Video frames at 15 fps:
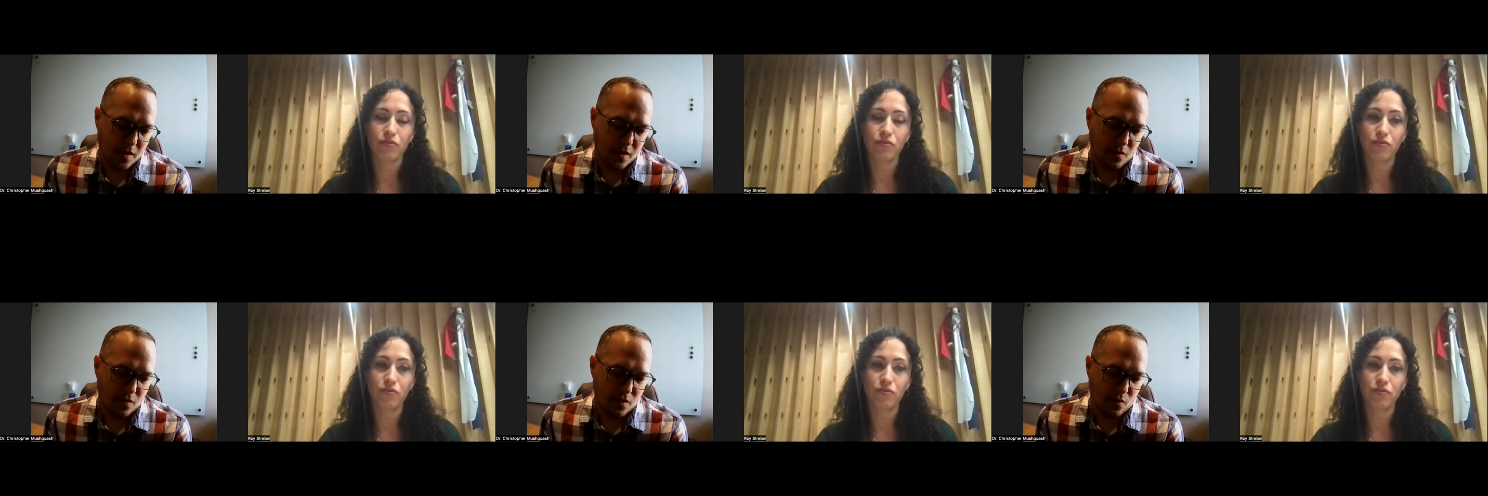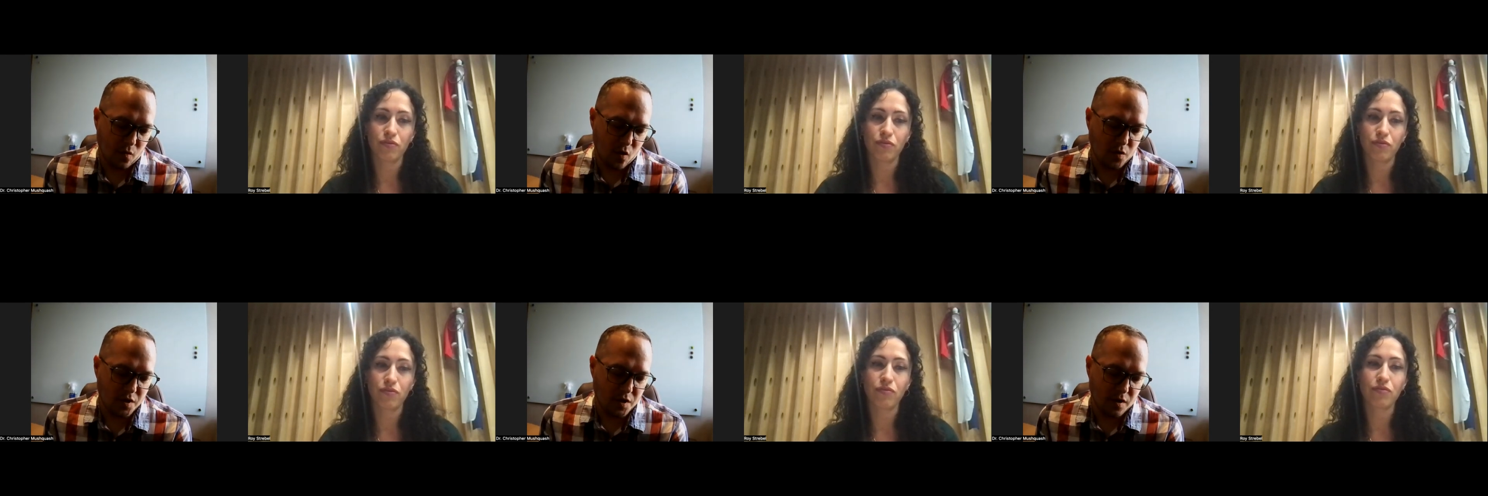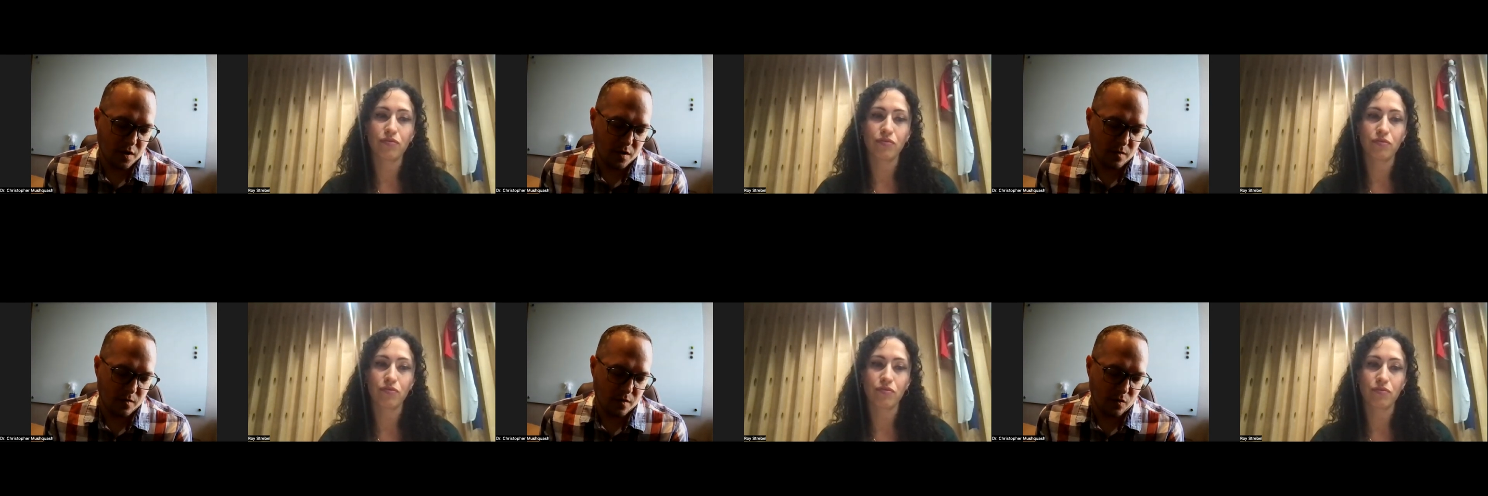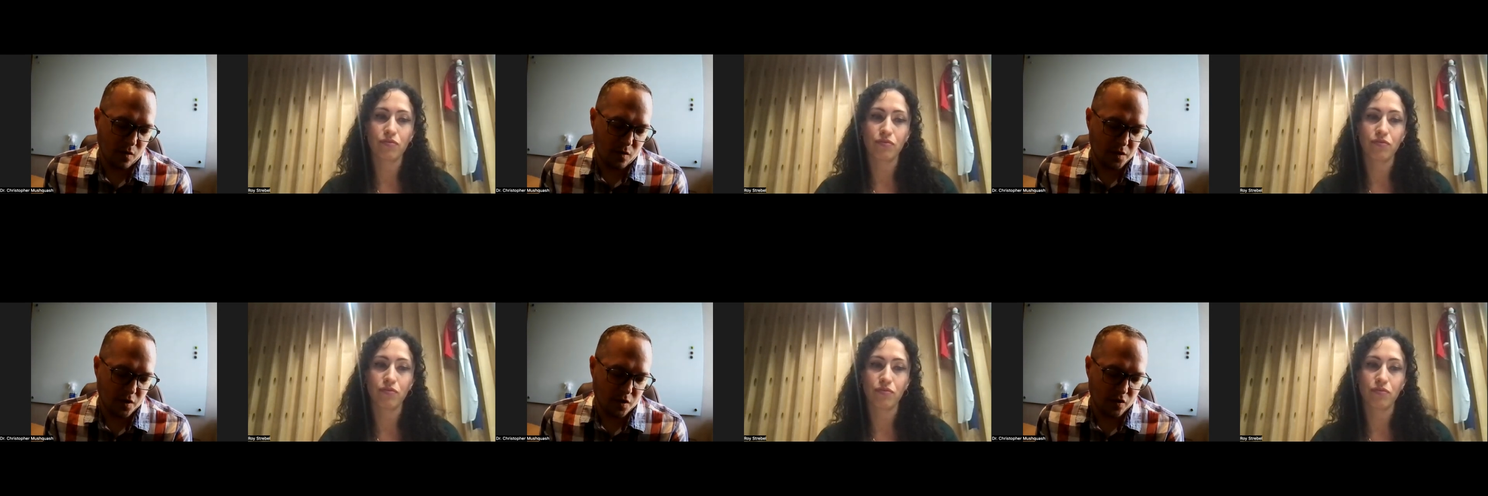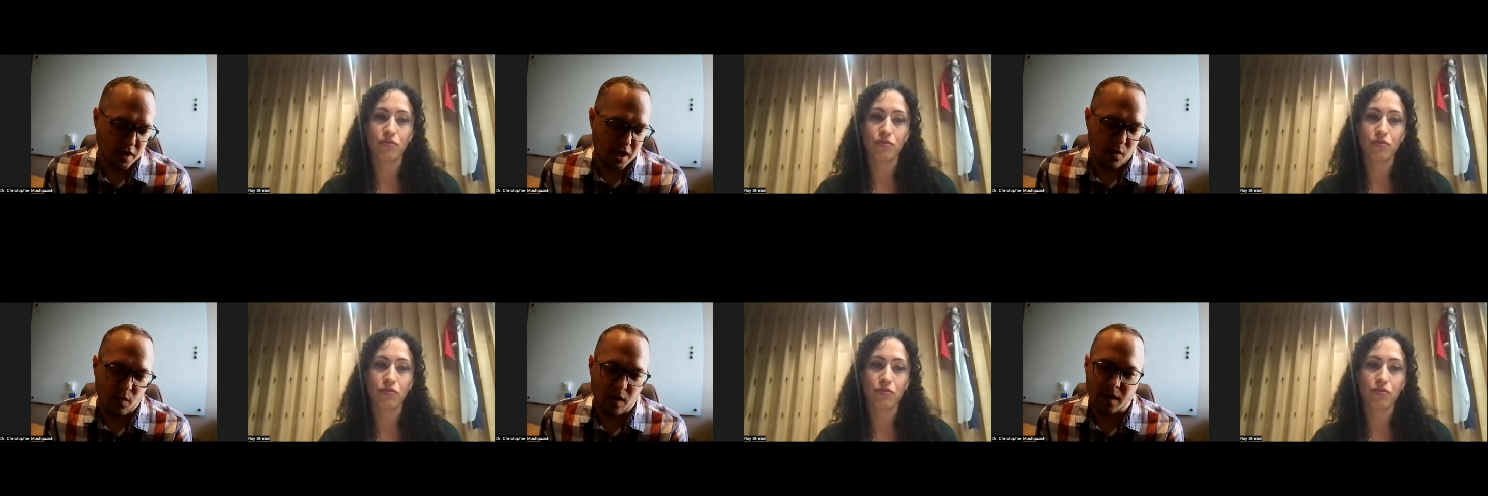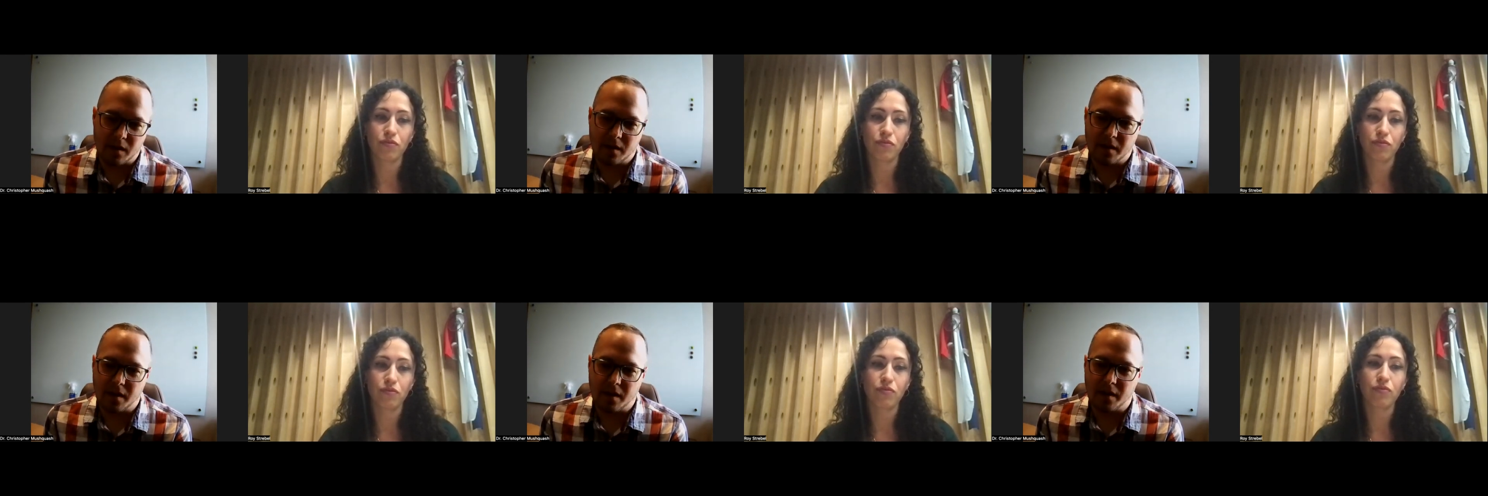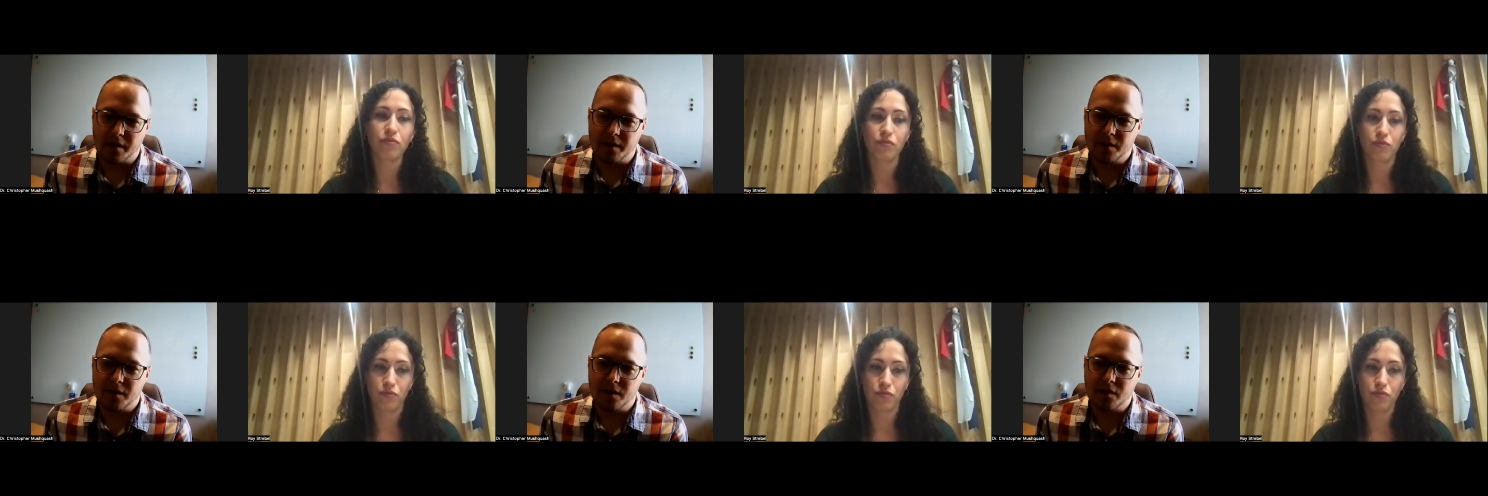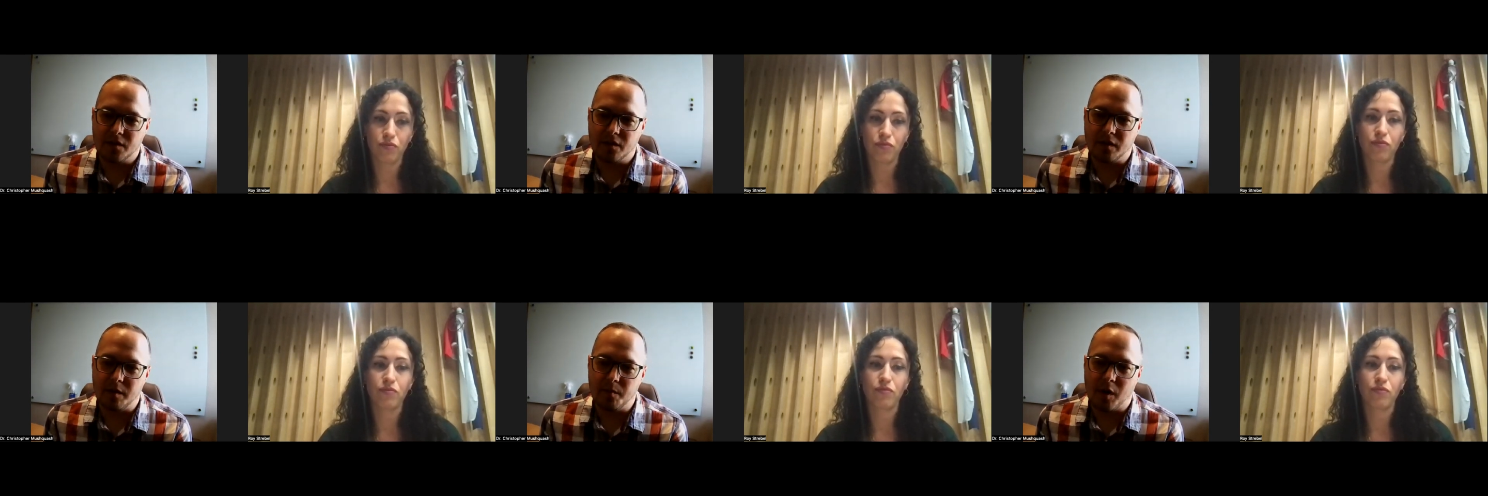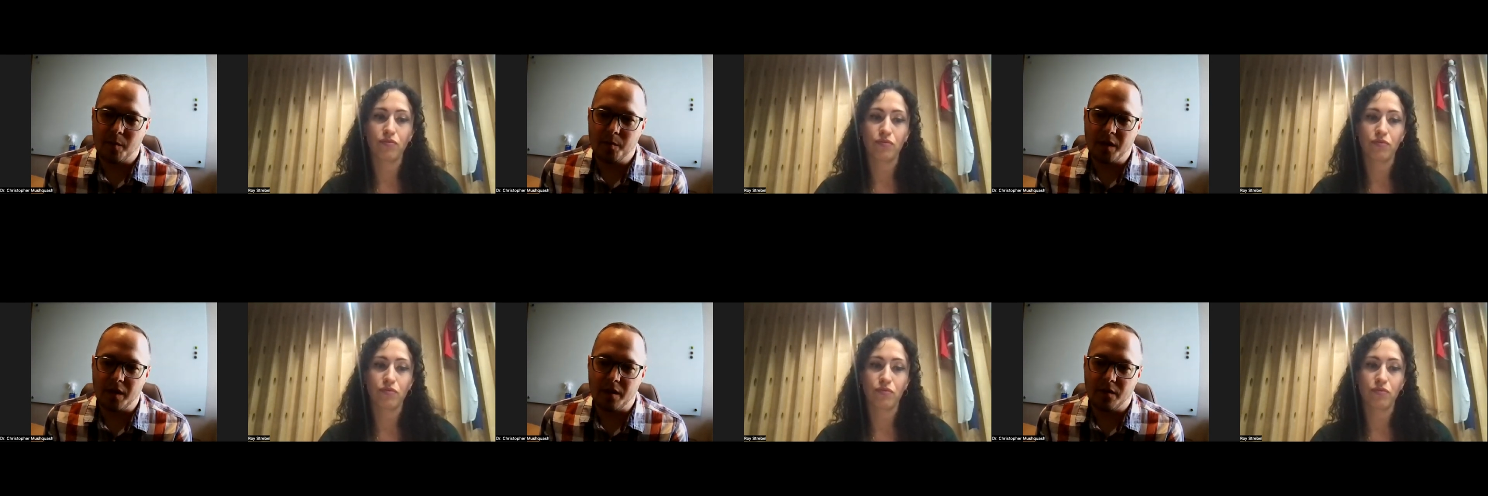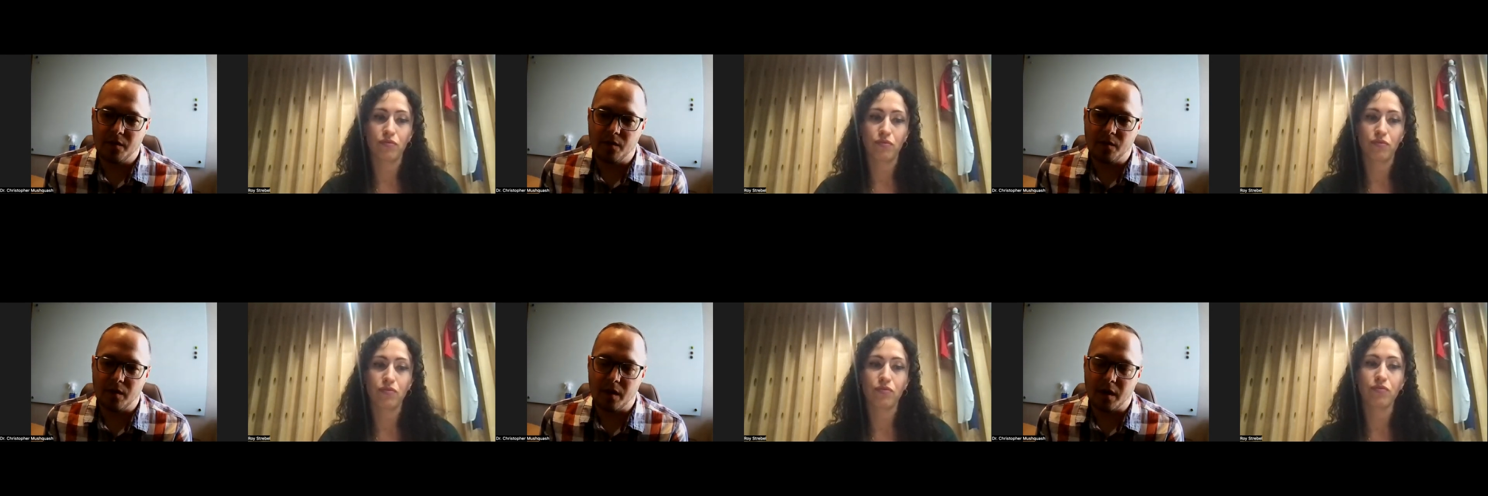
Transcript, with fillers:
Speaker 1: the, the road's a the road's a tricky one. Uh, it's, it's certainly bumpy through